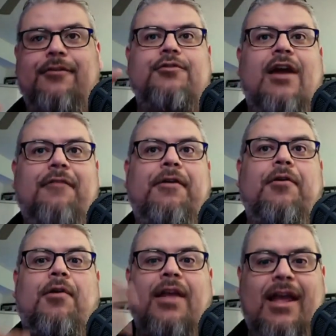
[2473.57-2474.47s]
traffic
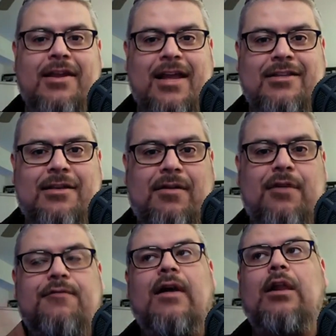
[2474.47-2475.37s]
or organic
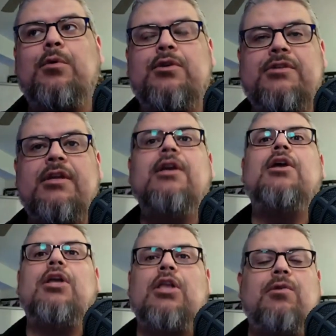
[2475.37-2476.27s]
activity, followers,
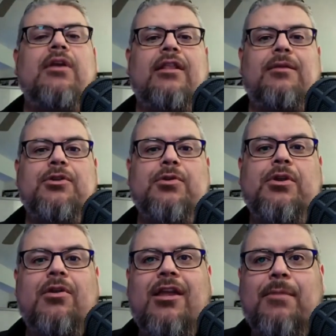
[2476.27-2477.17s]
you can get them to join
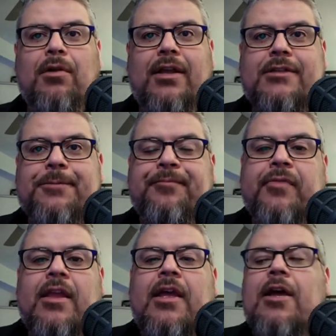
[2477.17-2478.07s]
your email list.
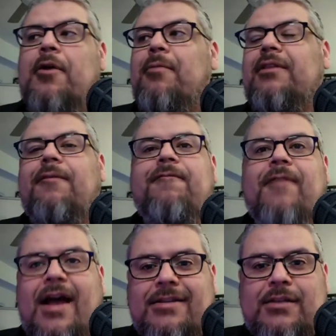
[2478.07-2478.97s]
But the
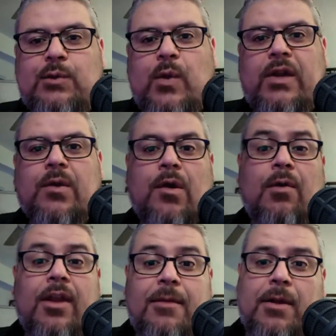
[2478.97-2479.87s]
fastest way to grow
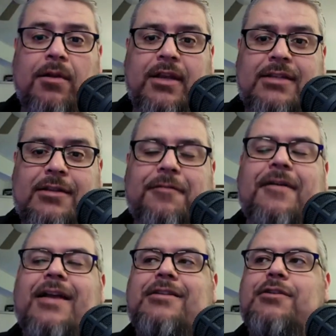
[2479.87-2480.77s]
an email list, the
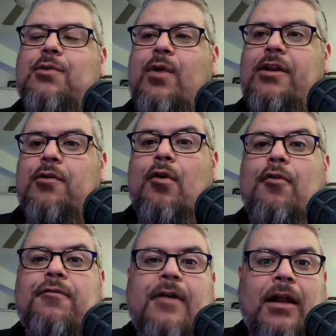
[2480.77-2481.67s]
fastest way to grow
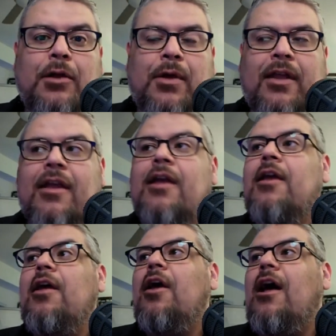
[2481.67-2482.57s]
a following,
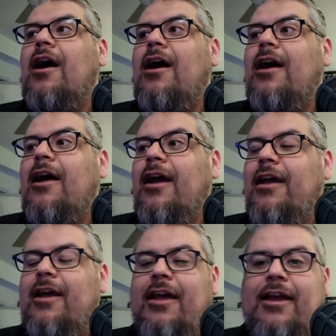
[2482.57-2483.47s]

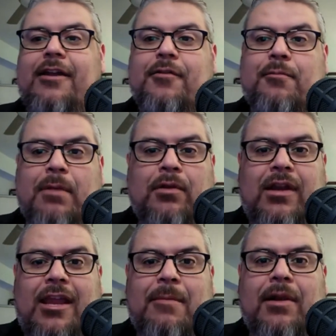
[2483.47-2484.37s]
and build
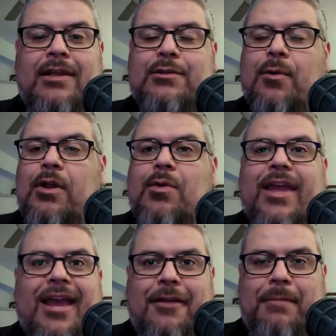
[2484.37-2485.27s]
an email list where you
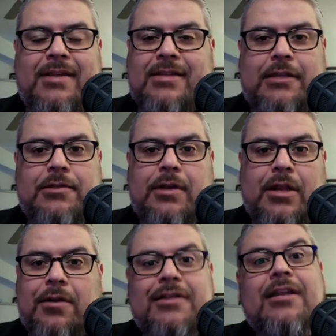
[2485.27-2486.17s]
can't be censored
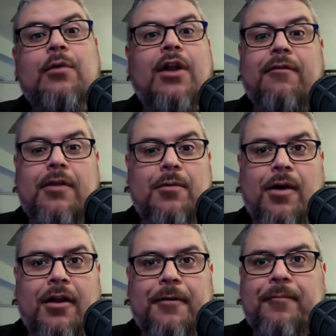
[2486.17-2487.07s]
and you can say whatever you
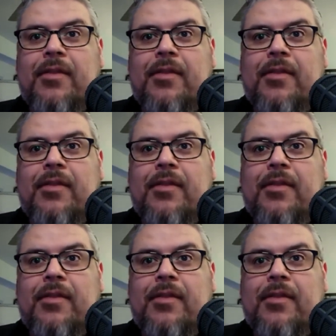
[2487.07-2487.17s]
want,